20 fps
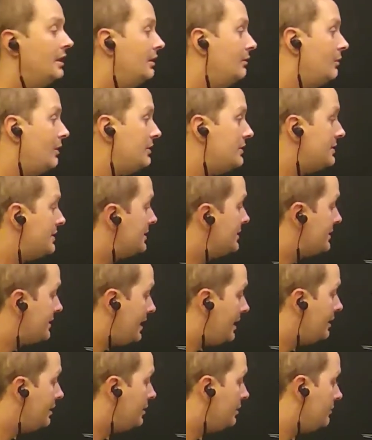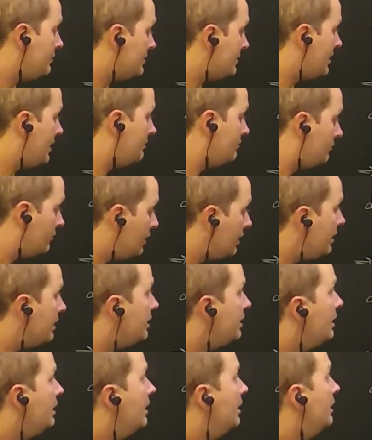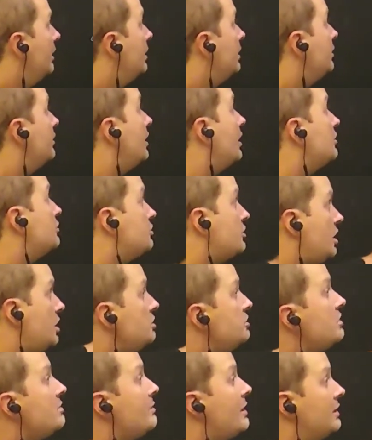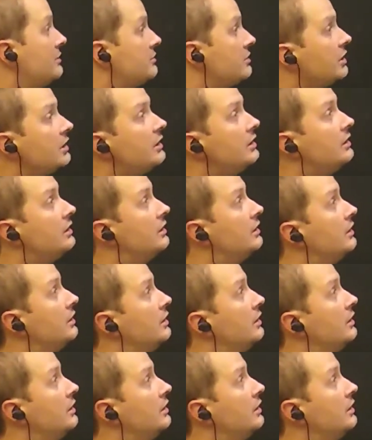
And what this is telling you is that really you can change the metric